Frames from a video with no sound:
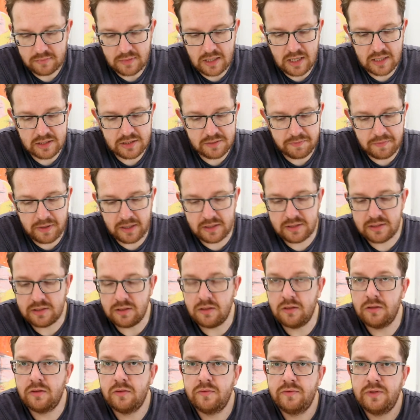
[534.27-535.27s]
aspects
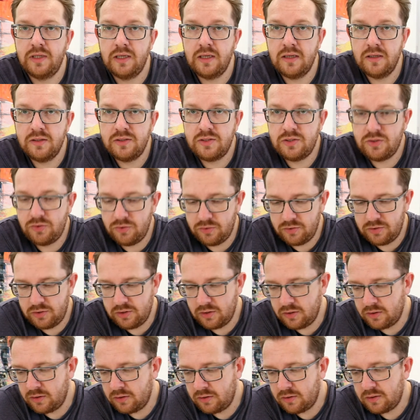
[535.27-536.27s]
of the
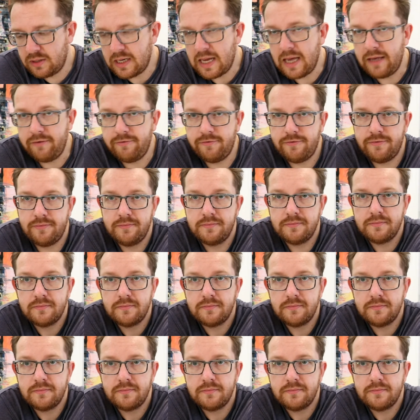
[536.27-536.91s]
studio life.